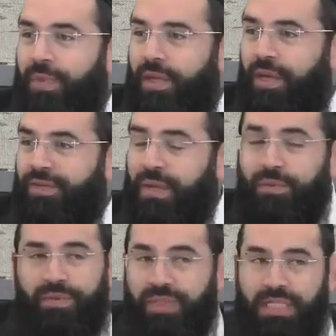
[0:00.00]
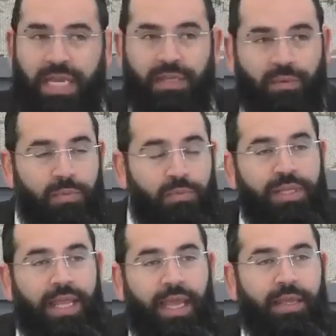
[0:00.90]
If they would have stayed one more
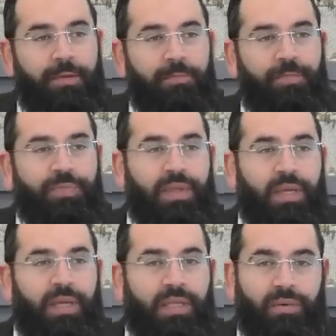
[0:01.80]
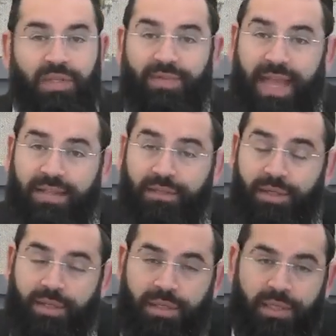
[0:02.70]
day, they would have
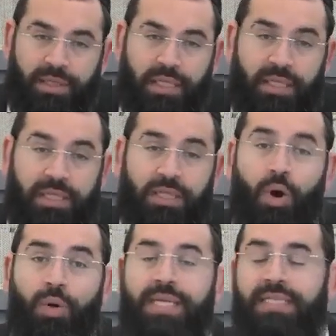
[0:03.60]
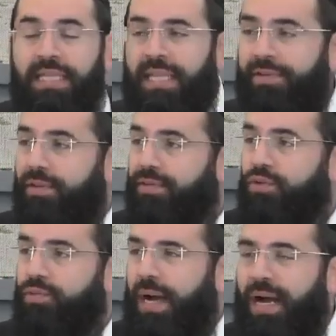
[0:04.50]
entered the lowest level of
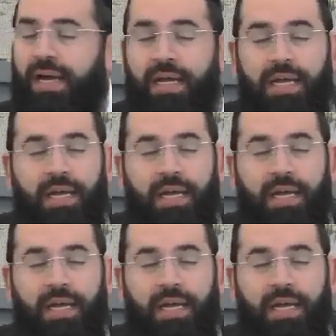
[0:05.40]
tum'ah